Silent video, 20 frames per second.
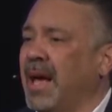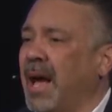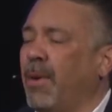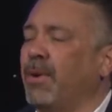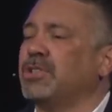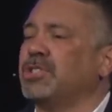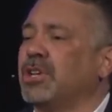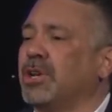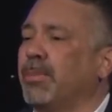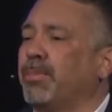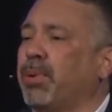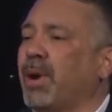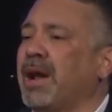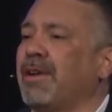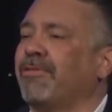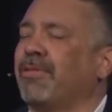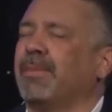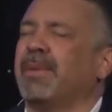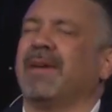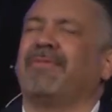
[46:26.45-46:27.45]
I want you to
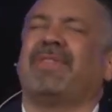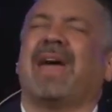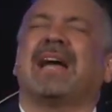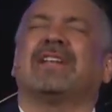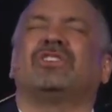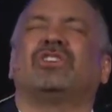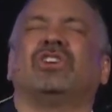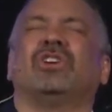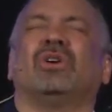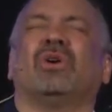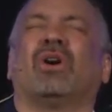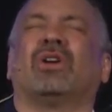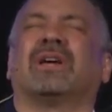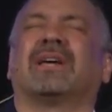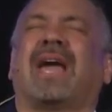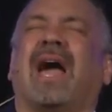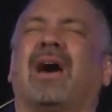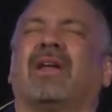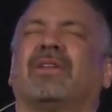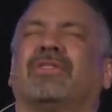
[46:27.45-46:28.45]
pray for me. If that's you, on
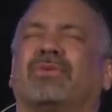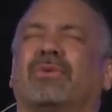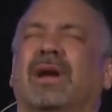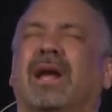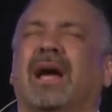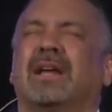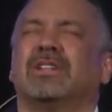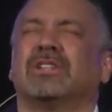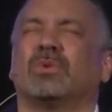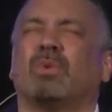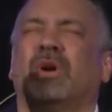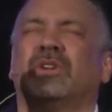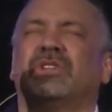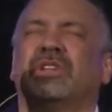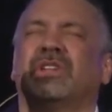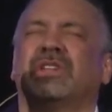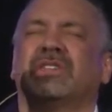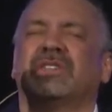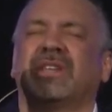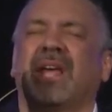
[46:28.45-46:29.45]
the count of three, I just want
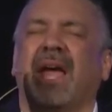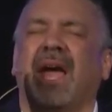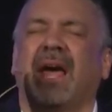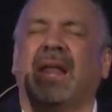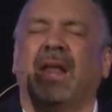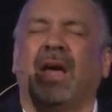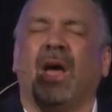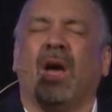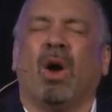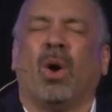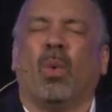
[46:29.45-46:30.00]
you to stand.